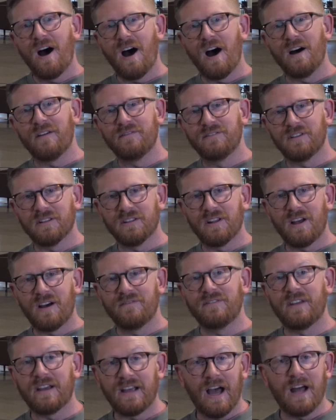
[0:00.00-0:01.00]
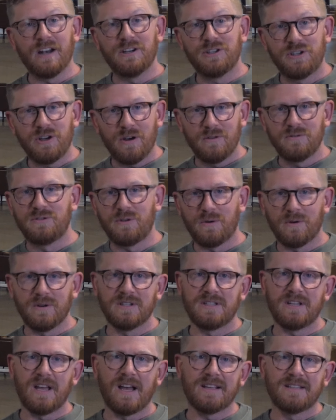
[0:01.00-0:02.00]
of the love that God showed
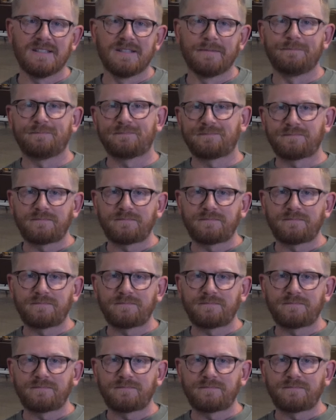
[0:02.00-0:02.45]
towards us,